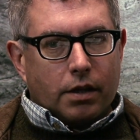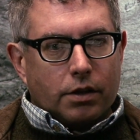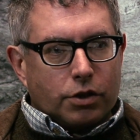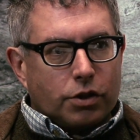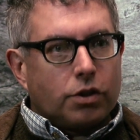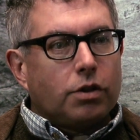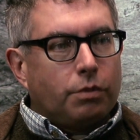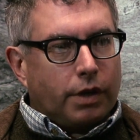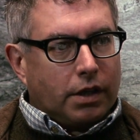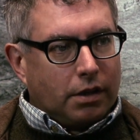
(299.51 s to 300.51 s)
should
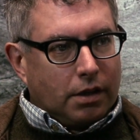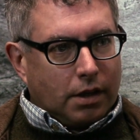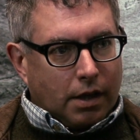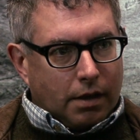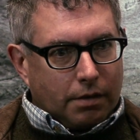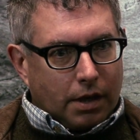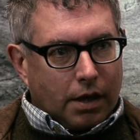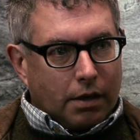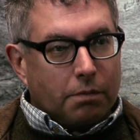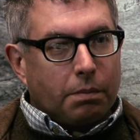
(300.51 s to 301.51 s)
we
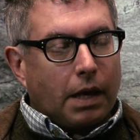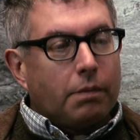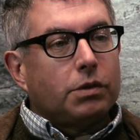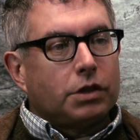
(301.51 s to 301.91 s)
be able